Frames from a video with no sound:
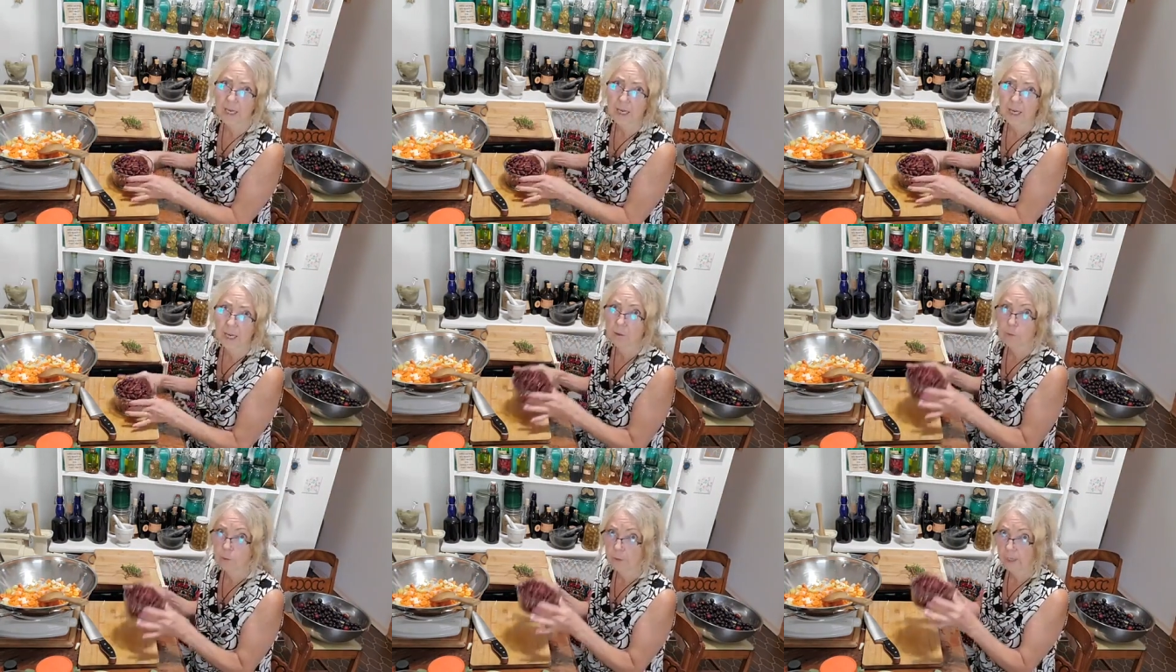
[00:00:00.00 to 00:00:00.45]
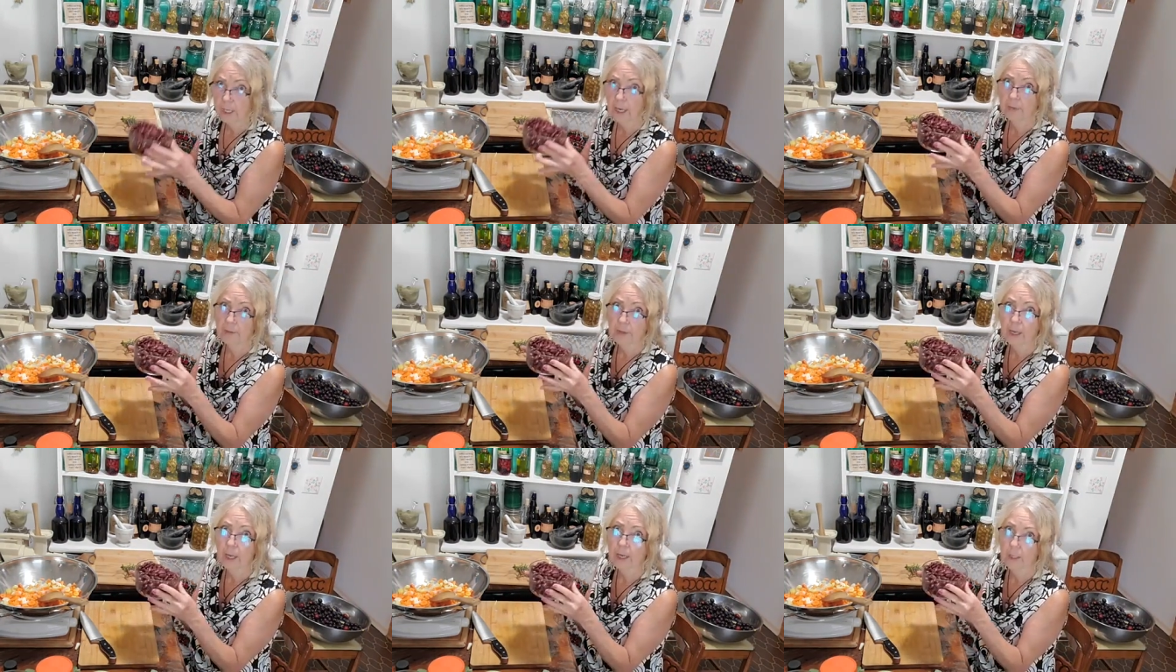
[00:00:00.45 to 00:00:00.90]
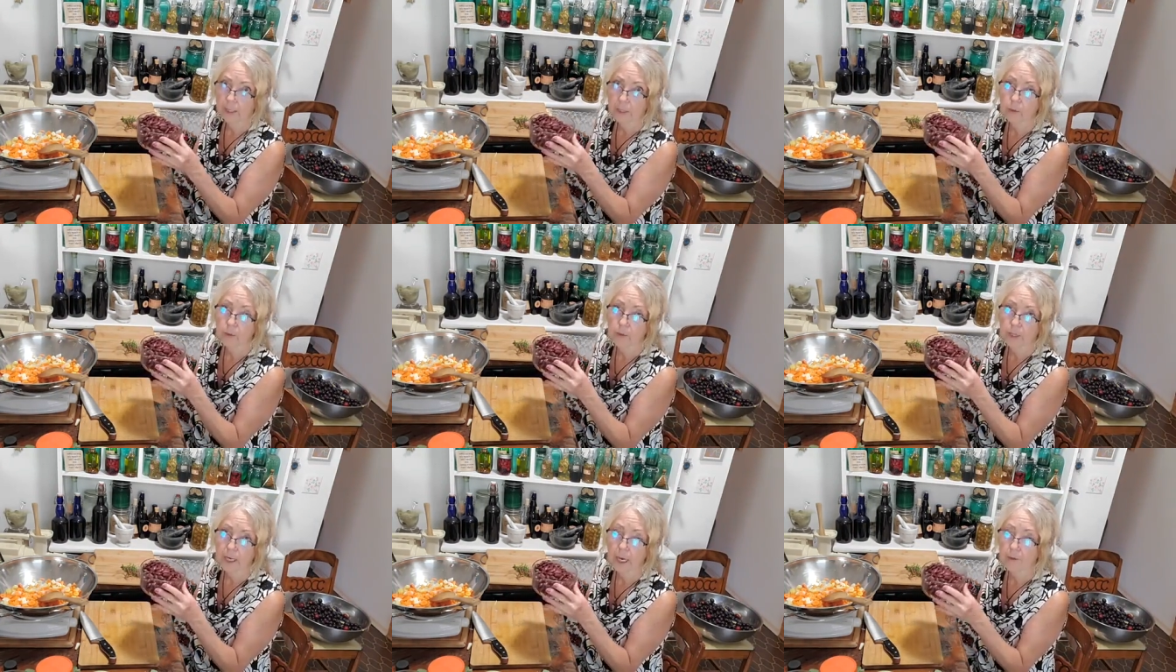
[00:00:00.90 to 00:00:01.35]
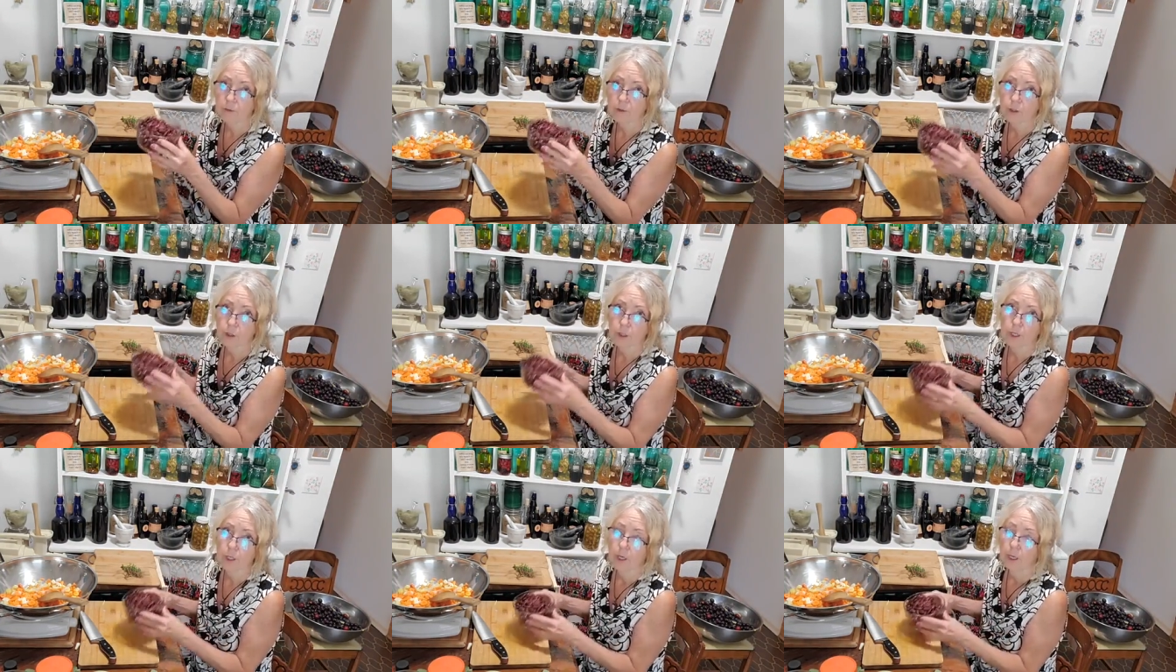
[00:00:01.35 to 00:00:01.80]
I would add that liquid
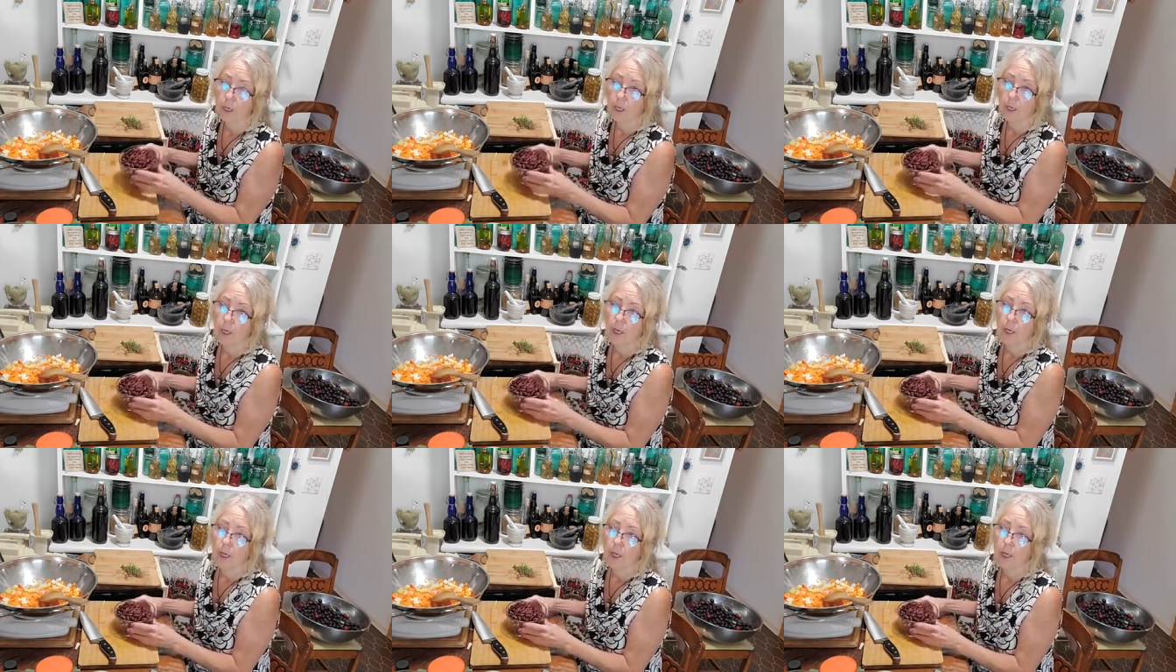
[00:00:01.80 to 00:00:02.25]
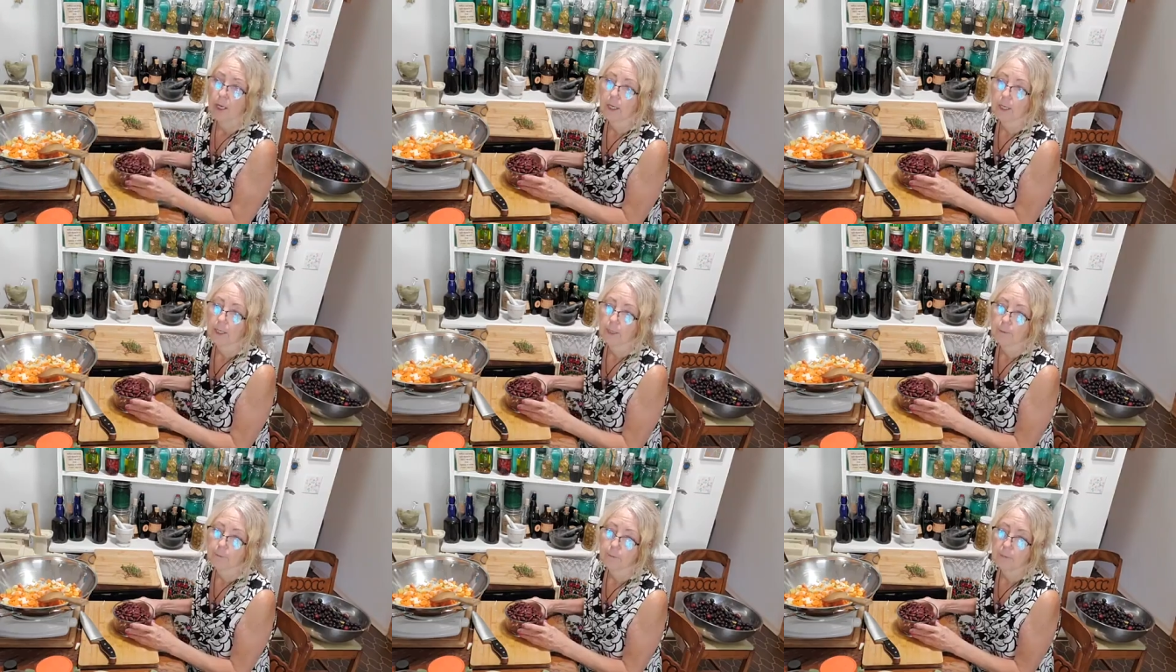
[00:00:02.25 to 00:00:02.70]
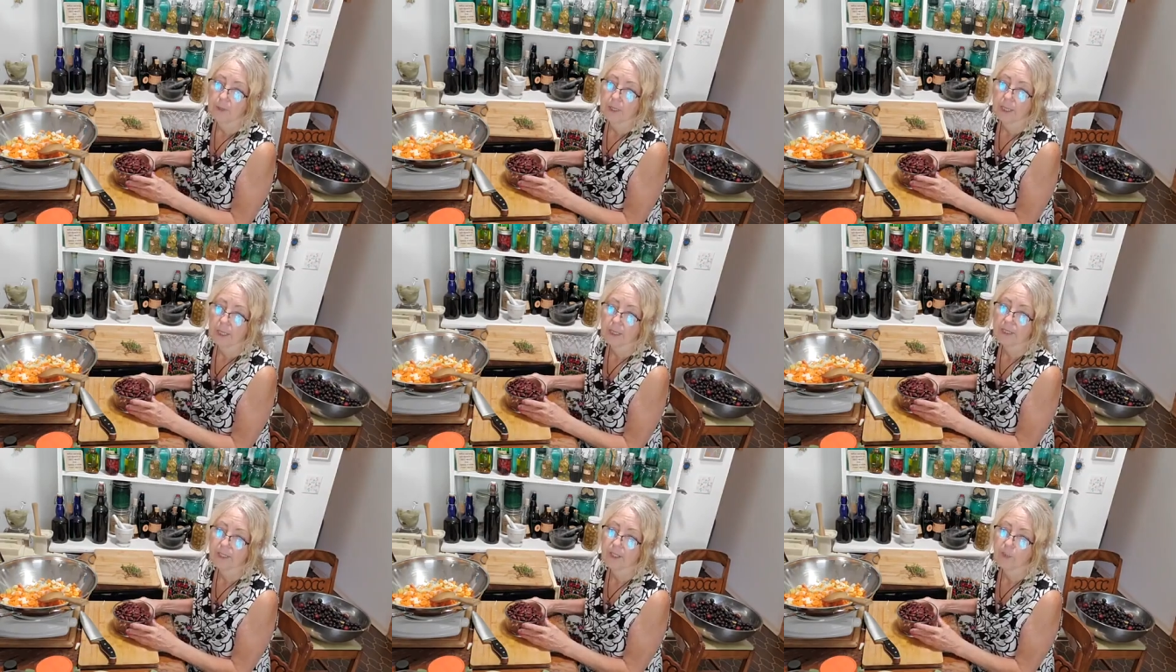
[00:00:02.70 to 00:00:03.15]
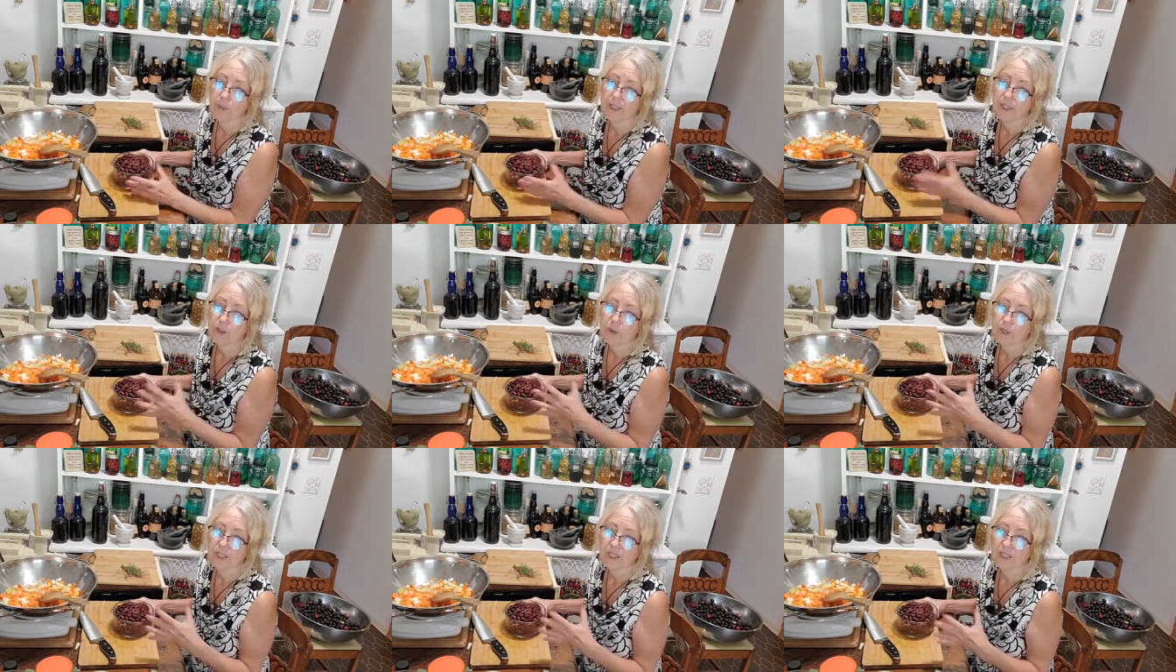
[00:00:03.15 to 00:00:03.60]
after. It's so
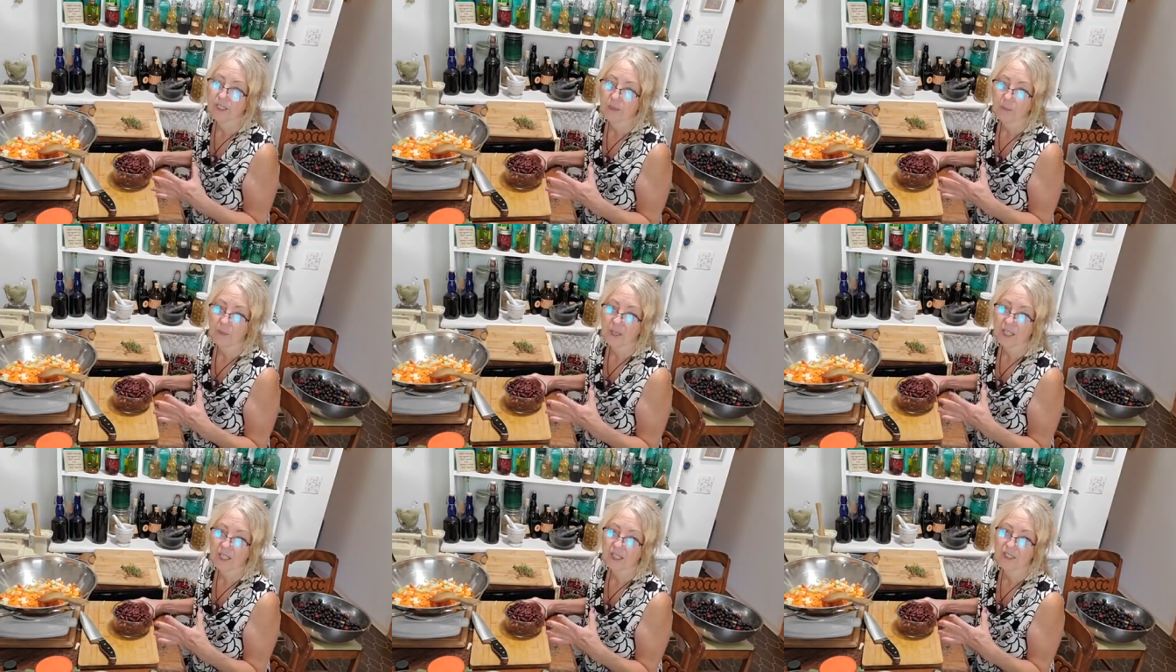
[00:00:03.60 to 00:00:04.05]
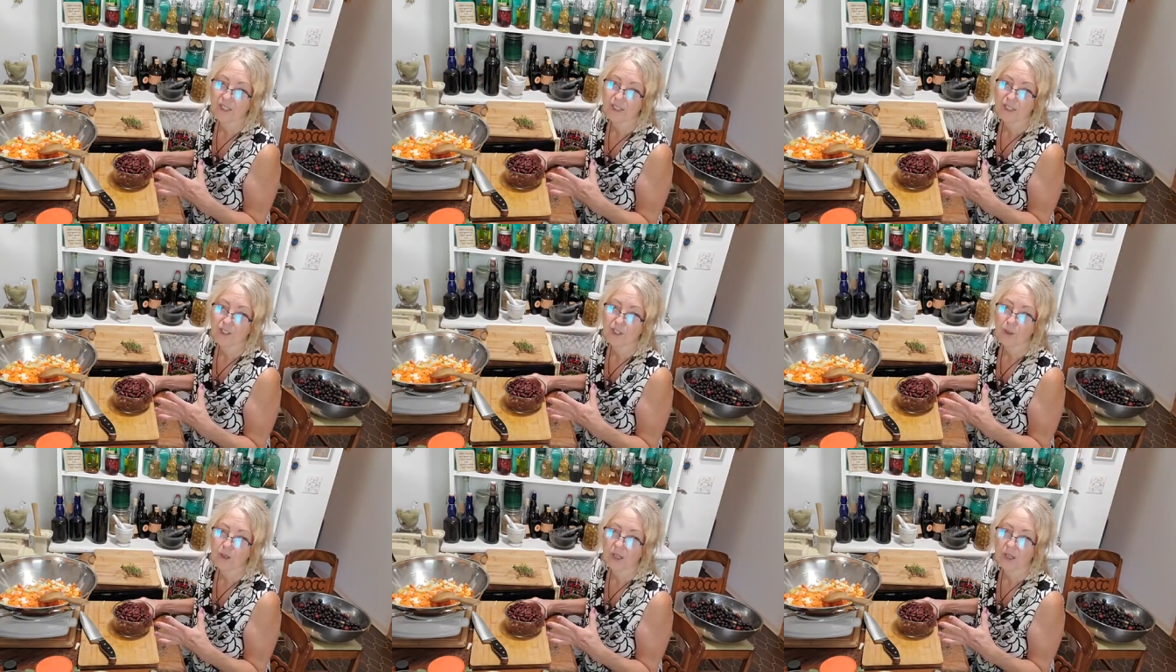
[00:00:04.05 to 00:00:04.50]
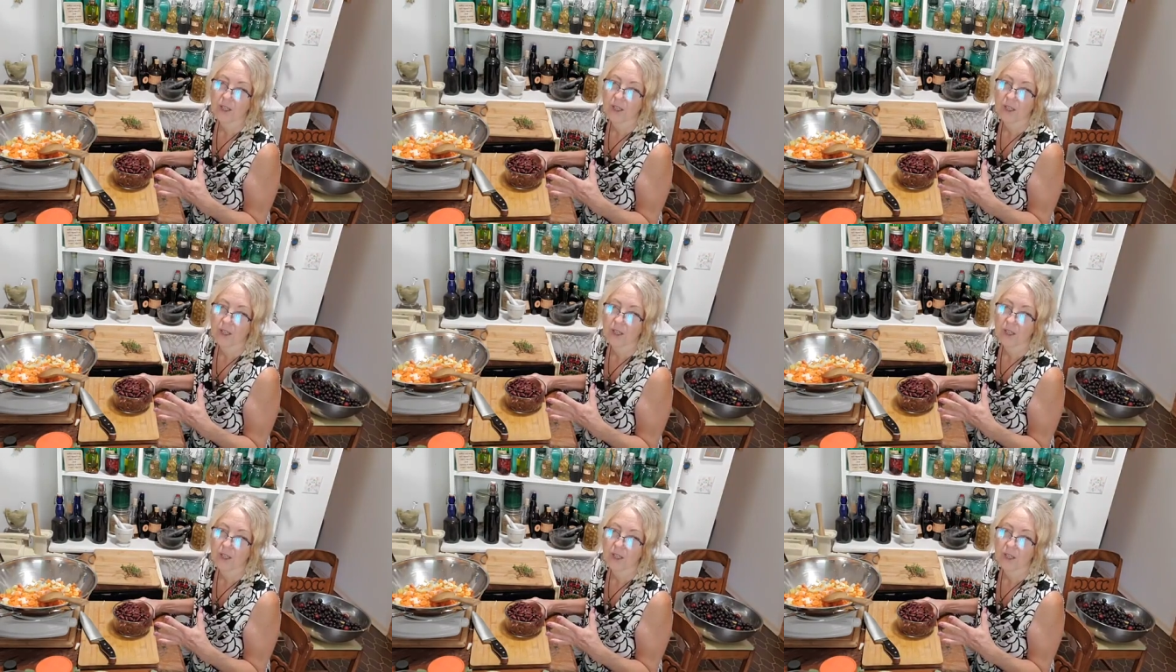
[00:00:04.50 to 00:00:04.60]
interesting because, you know,